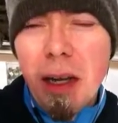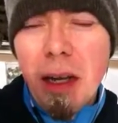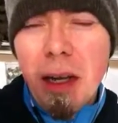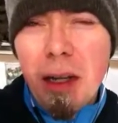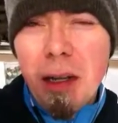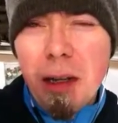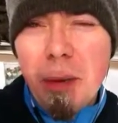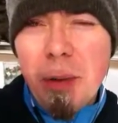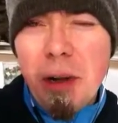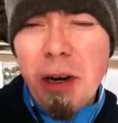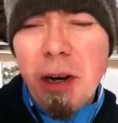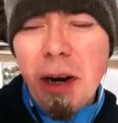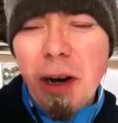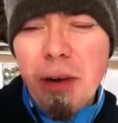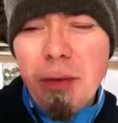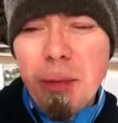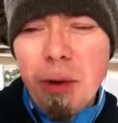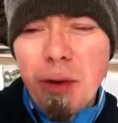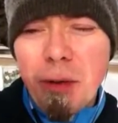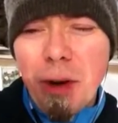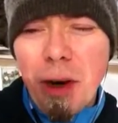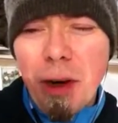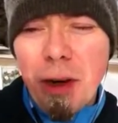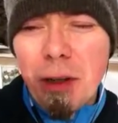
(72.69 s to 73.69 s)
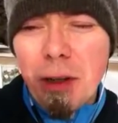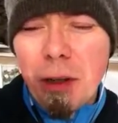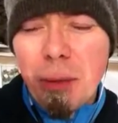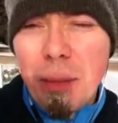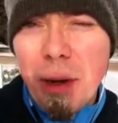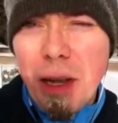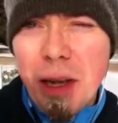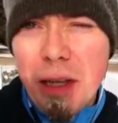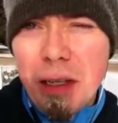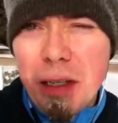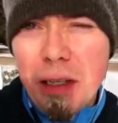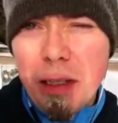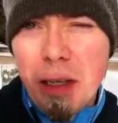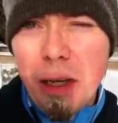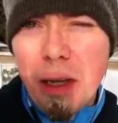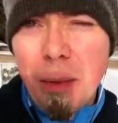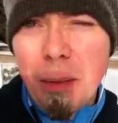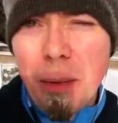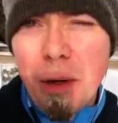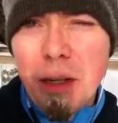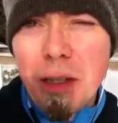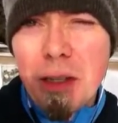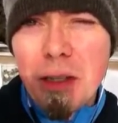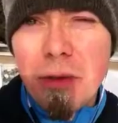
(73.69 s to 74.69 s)
a little bit off my regular pace,
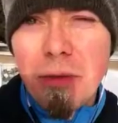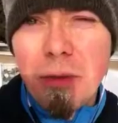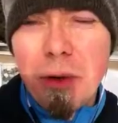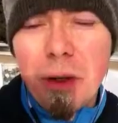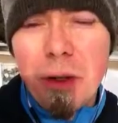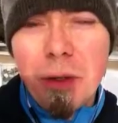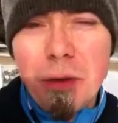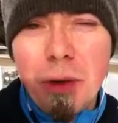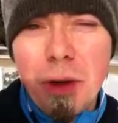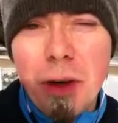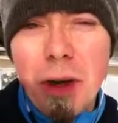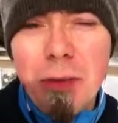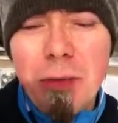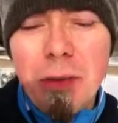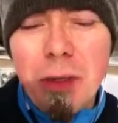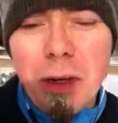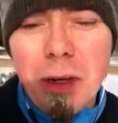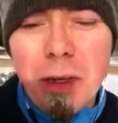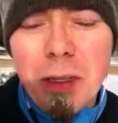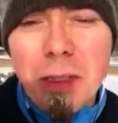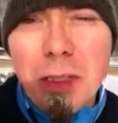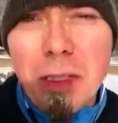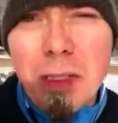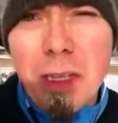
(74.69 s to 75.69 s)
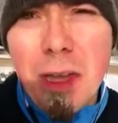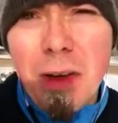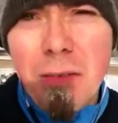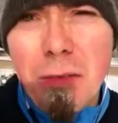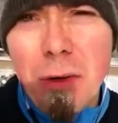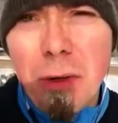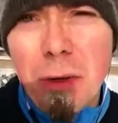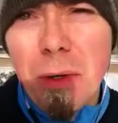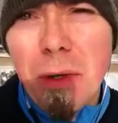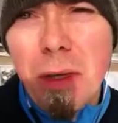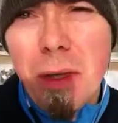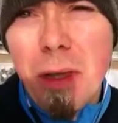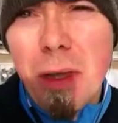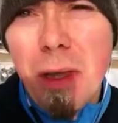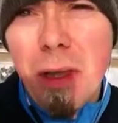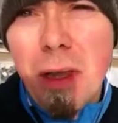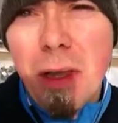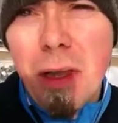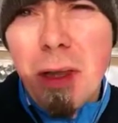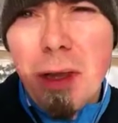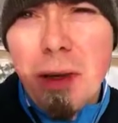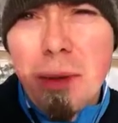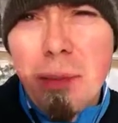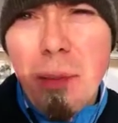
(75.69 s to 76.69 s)
but it's the first run I've done in several
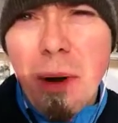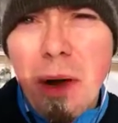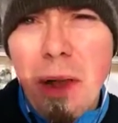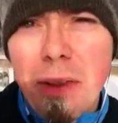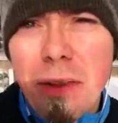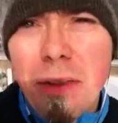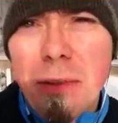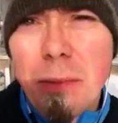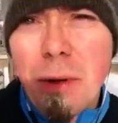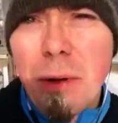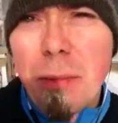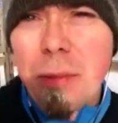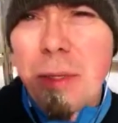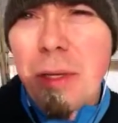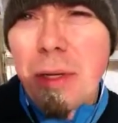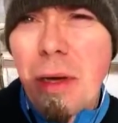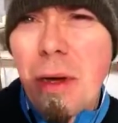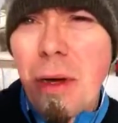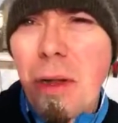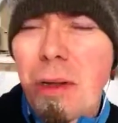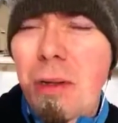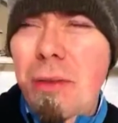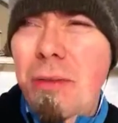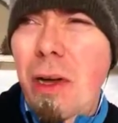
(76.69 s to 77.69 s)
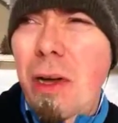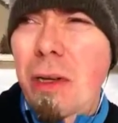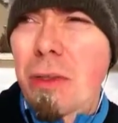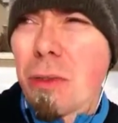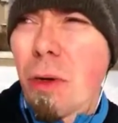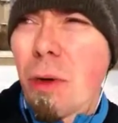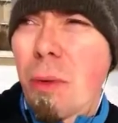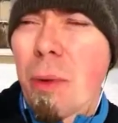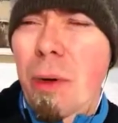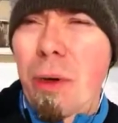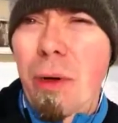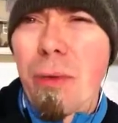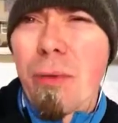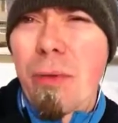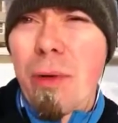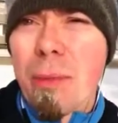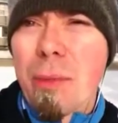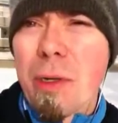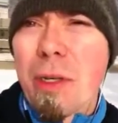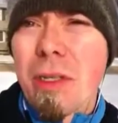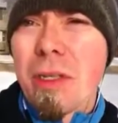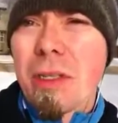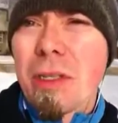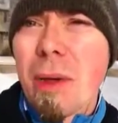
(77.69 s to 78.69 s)
months, probably all of October,
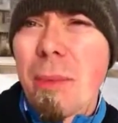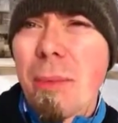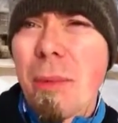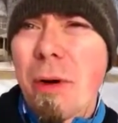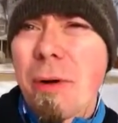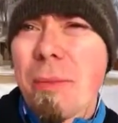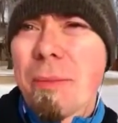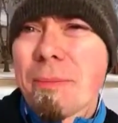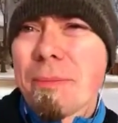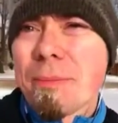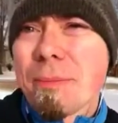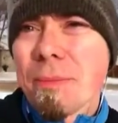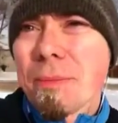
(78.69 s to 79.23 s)
November, December.